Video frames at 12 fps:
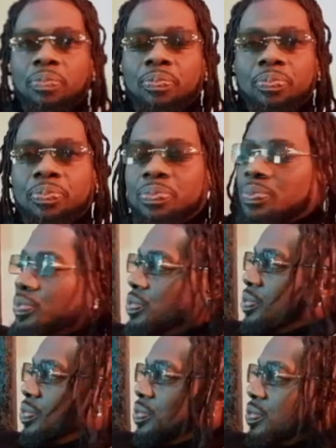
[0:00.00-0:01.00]

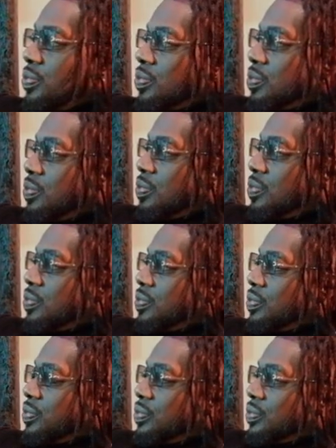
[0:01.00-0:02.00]

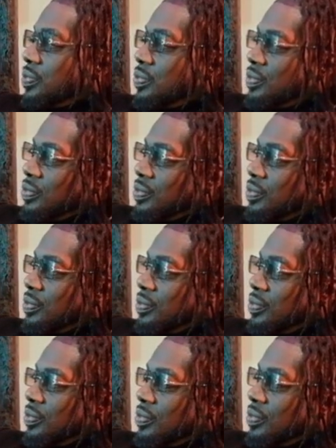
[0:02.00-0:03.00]

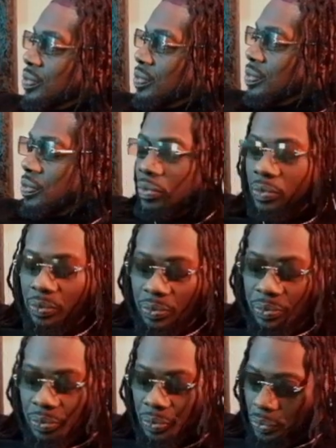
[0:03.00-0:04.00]

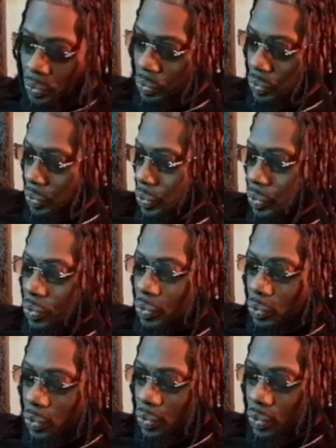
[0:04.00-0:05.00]

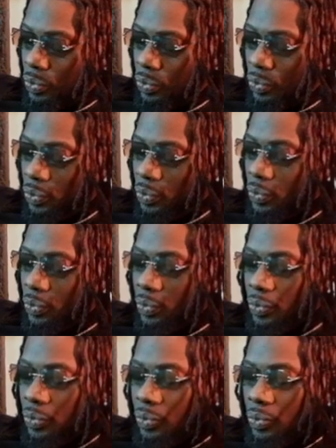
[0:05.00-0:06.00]

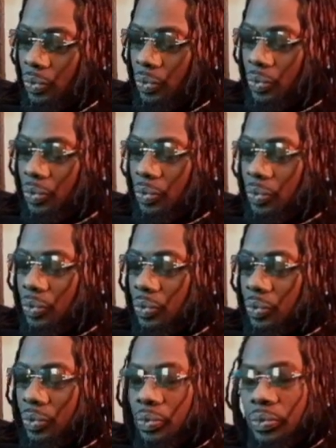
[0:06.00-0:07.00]

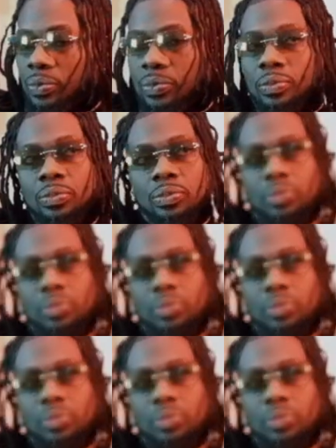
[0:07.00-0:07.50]
The person shown says nothing.